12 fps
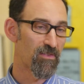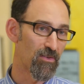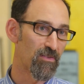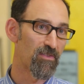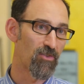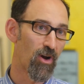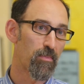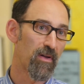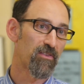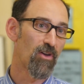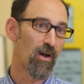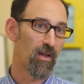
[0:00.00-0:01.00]
to start by
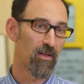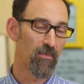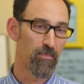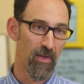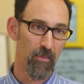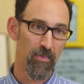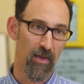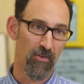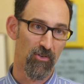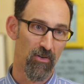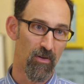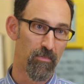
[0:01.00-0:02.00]
talking big
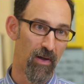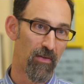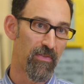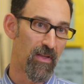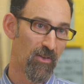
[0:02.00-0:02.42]
picture about the